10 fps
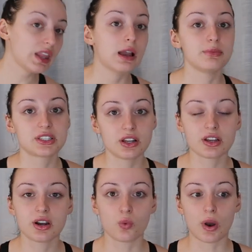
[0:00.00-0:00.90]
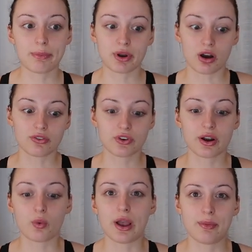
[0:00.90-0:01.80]
I'm still gonna wipe it off
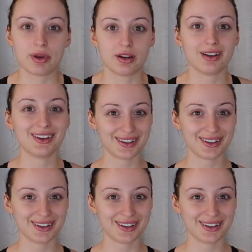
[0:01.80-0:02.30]
right away, but